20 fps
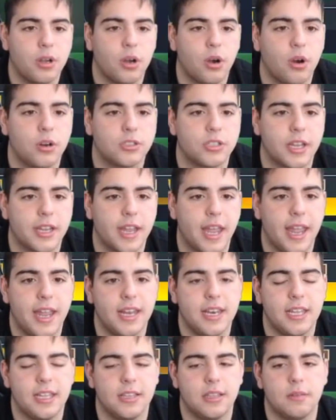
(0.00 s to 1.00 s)
cards like
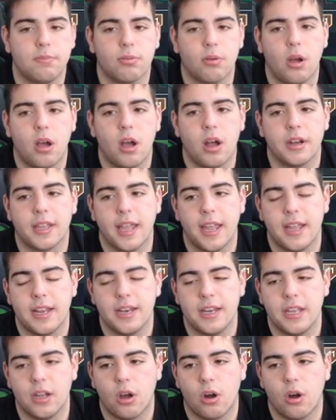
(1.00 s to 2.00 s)
A D, LeBron, K
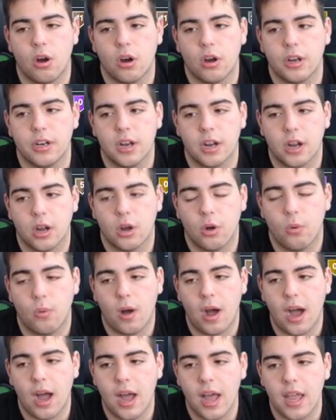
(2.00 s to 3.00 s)
D, Harden,
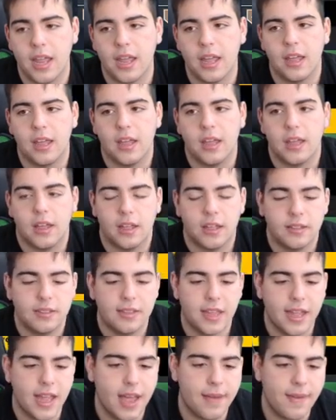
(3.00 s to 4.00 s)
Kawhi,
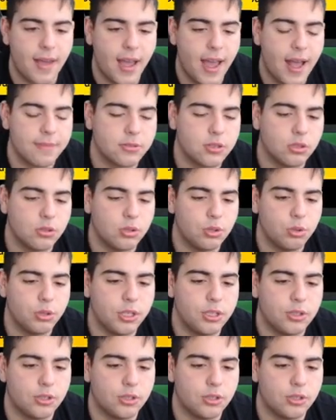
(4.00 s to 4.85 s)
they have absolutely